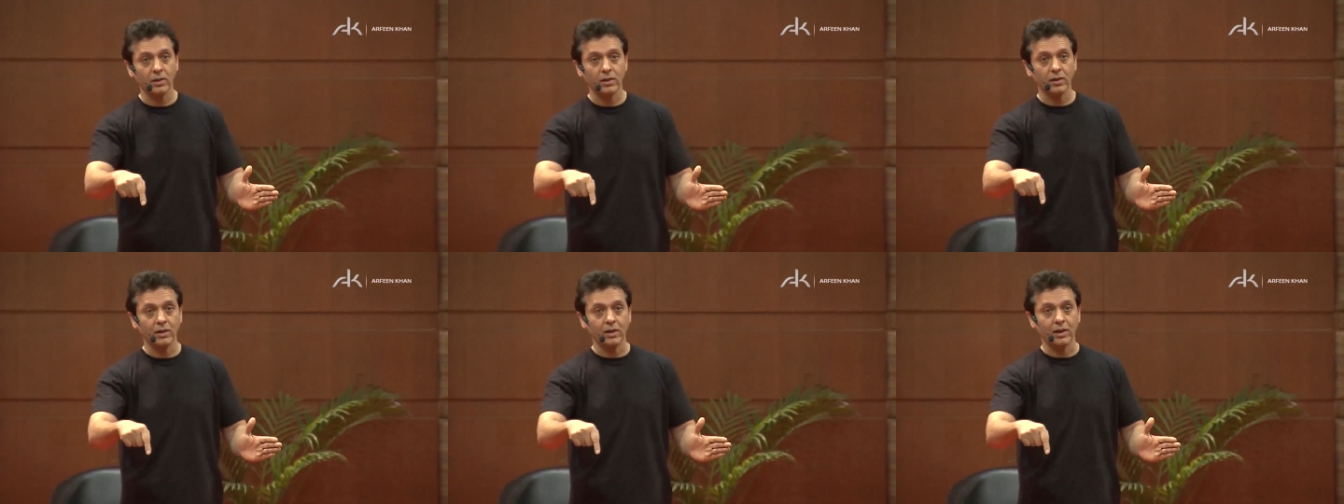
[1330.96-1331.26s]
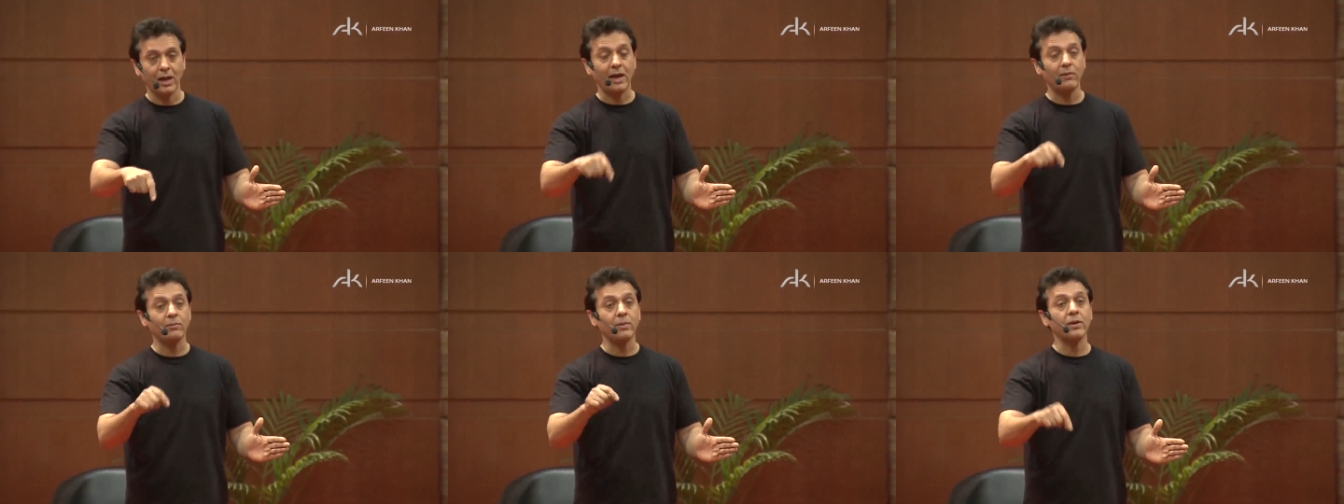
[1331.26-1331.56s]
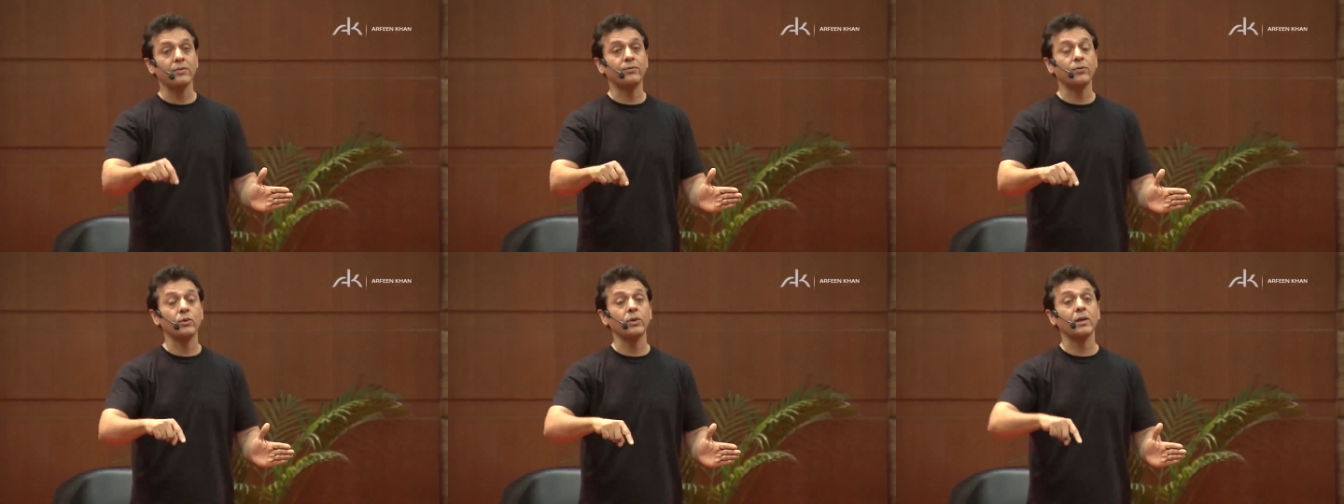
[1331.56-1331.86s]
have
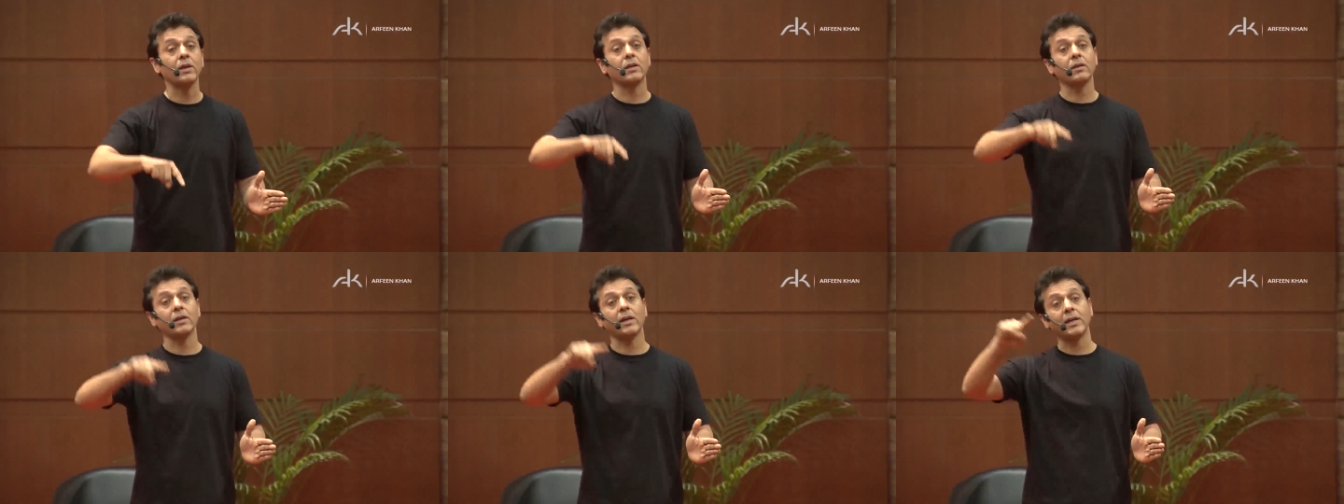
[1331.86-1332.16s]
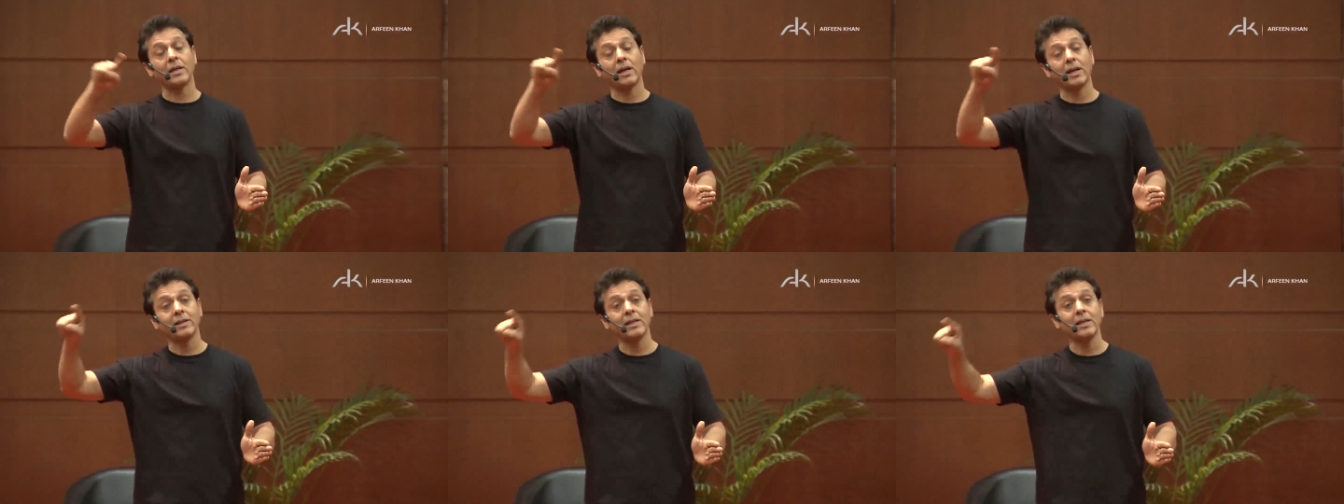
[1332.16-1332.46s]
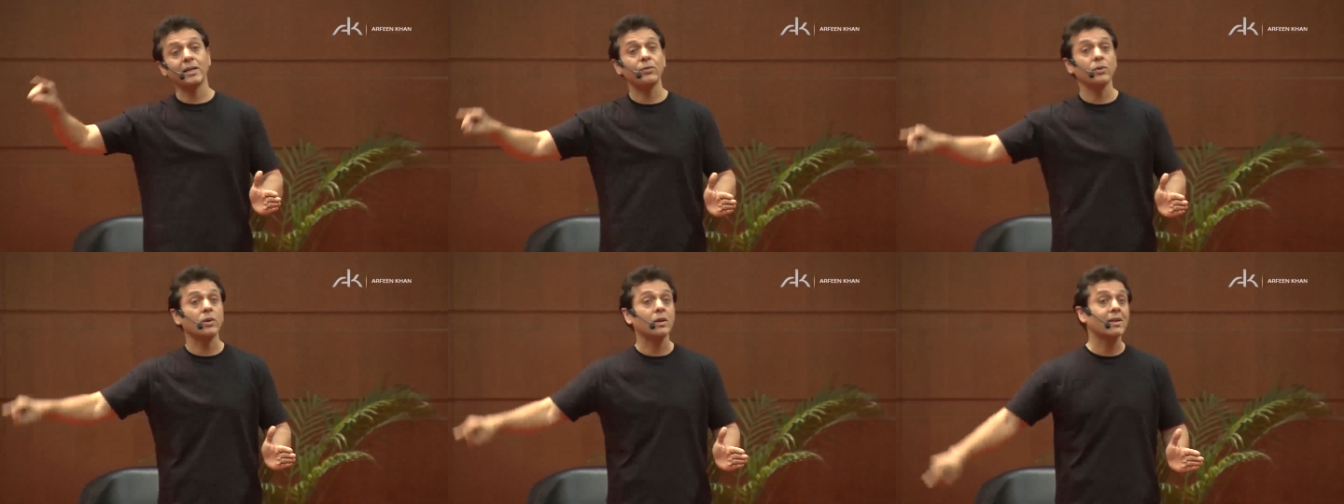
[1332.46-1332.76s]
my food and study. I did
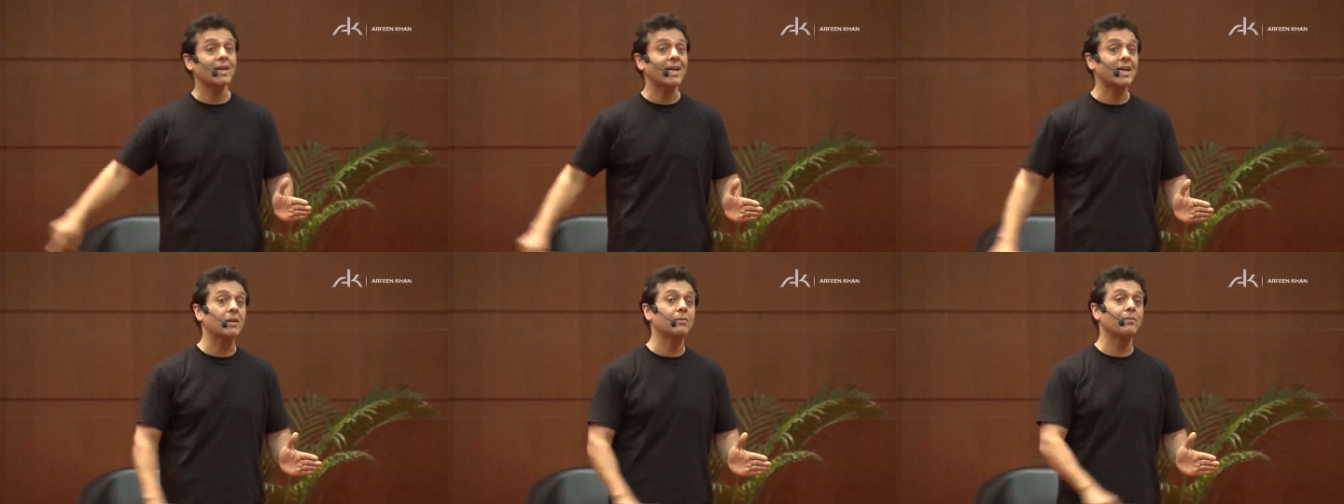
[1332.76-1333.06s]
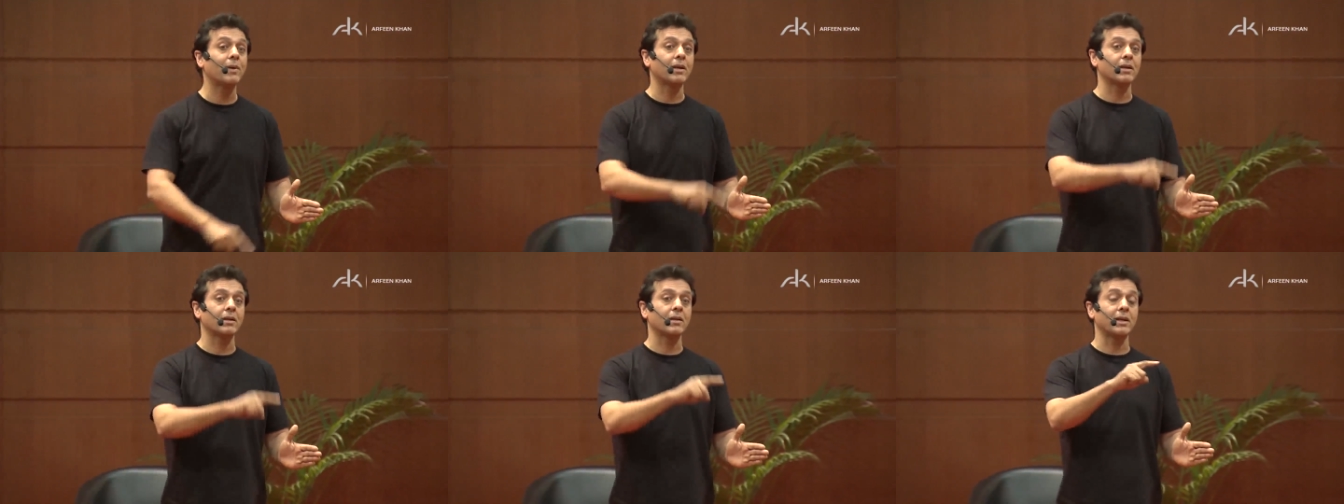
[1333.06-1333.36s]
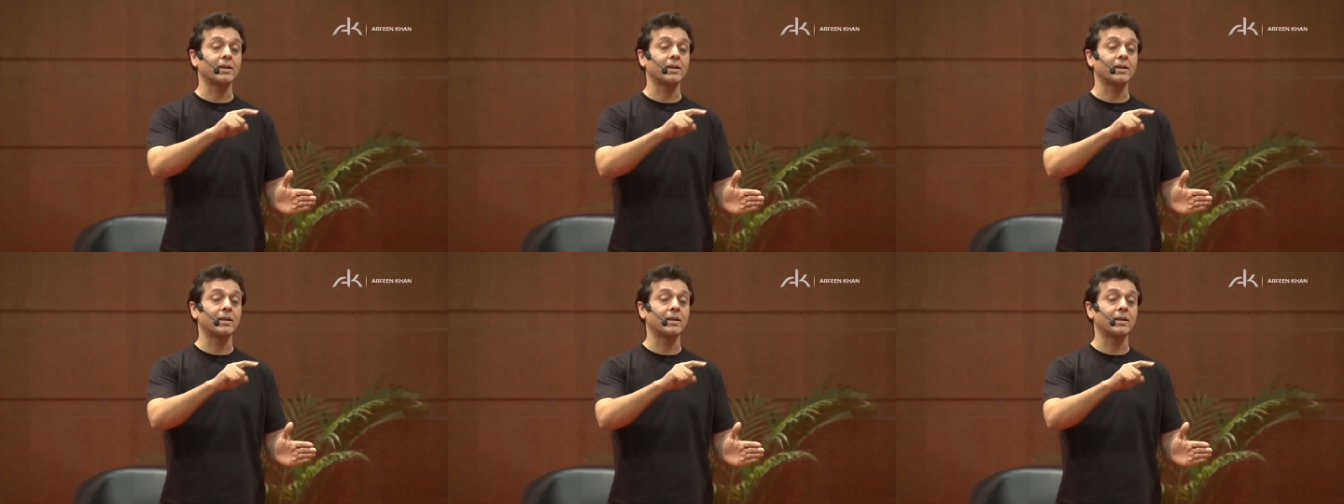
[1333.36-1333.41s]
that for 6 months.